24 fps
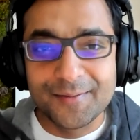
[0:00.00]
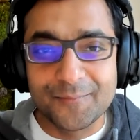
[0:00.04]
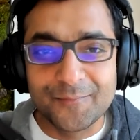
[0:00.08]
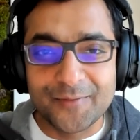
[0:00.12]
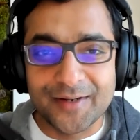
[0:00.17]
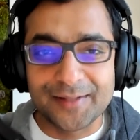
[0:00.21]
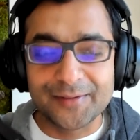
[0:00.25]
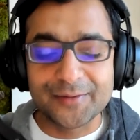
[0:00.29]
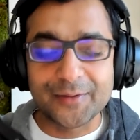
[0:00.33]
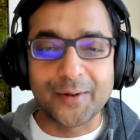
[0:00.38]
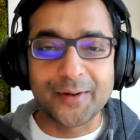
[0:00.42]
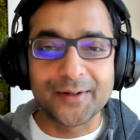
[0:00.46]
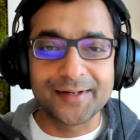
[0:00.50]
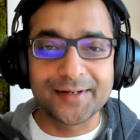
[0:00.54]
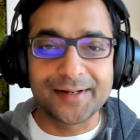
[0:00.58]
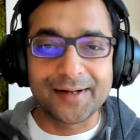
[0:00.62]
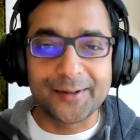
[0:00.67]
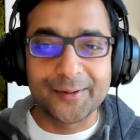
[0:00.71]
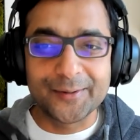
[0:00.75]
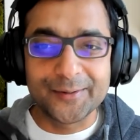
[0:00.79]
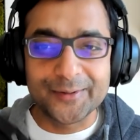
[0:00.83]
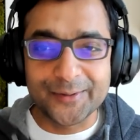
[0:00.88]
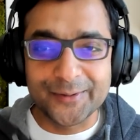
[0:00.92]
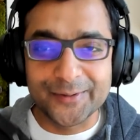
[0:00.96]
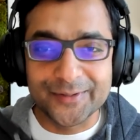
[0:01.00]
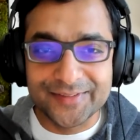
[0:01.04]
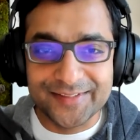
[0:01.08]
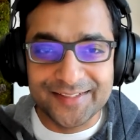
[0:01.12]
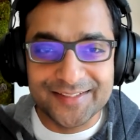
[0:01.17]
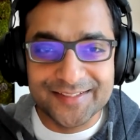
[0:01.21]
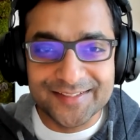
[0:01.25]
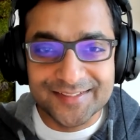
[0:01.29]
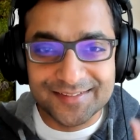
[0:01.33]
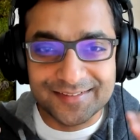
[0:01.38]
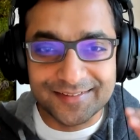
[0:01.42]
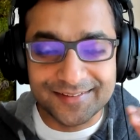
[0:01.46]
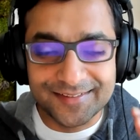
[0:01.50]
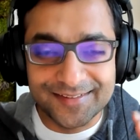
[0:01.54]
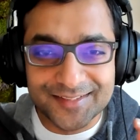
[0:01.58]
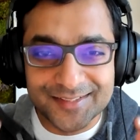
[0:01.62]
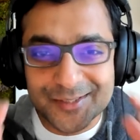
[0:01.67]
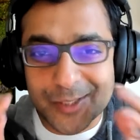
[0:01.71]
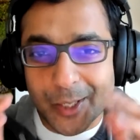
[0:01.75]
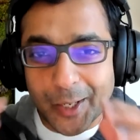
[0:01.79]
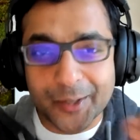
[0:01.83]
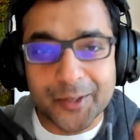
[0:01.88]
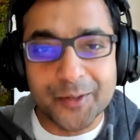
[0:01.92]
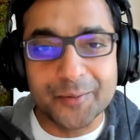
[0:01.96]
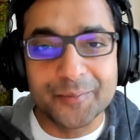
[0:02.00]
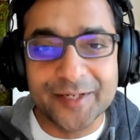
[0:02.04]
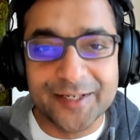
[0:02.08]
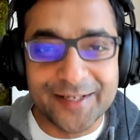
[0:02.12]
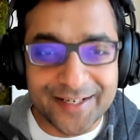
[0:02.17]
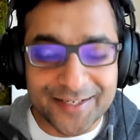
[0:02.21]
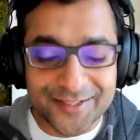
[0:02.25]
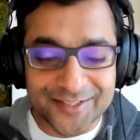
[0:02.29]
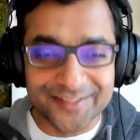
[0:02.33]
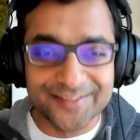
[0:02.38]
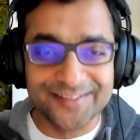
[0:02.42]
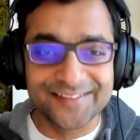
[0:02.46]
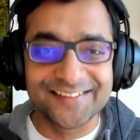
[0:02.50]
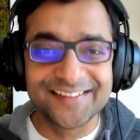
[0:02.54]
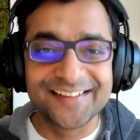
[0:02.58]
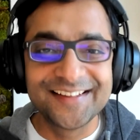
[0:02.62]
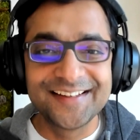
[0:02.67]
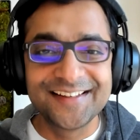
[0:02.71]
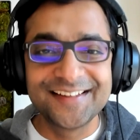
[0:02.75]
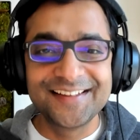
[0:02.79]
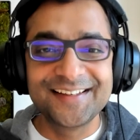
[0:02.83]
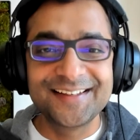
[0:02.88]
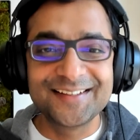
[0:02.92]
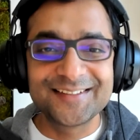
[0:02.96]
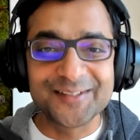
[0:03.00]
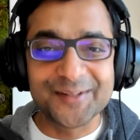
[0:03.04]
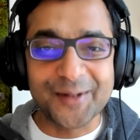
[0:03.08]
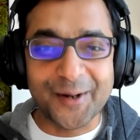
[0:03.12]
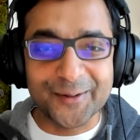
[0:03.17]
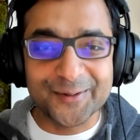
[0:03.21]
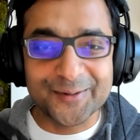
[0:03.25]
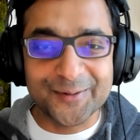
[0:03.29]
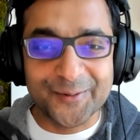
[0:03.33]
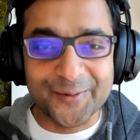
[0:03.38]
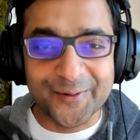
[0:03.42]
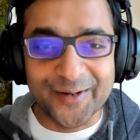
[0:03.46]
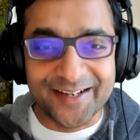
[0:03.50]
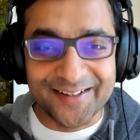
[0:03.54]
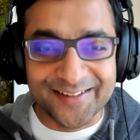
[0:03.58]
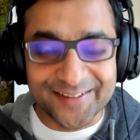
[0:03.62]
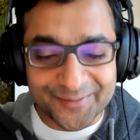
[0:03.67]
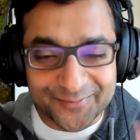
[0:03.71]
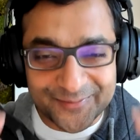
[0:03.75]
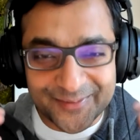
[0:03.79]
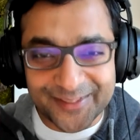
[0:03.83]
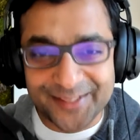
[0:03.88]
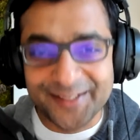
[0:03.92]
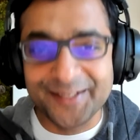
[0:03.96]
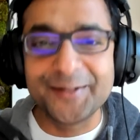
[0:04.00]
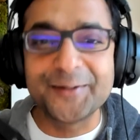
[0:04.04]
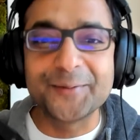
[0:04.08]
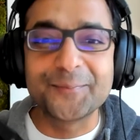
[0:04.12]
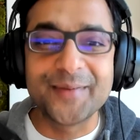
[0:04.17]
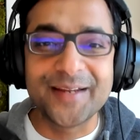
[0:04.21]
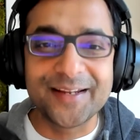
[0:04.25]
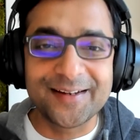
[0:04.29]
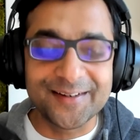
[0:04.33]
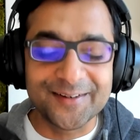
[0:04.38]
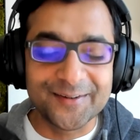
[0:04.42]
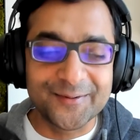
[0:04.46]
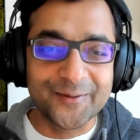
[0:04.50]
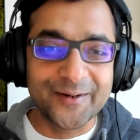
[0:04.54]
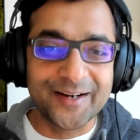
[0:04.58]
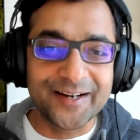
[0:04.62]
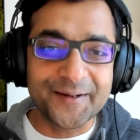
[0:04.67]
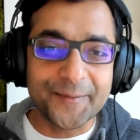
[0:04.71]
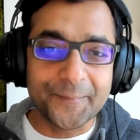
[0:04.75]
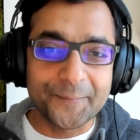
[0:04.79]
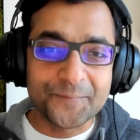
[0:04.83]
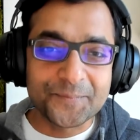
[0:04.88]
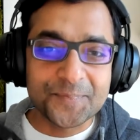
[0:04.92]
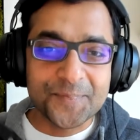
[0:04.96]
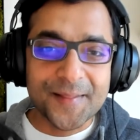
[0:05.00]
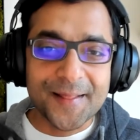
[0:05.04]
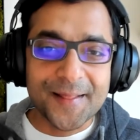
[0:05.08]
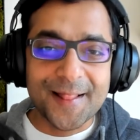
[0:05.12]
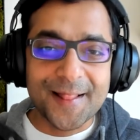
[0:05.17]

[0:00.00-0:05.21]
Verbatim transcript: well thought out or these, this documentation is not great, and we need to make it great.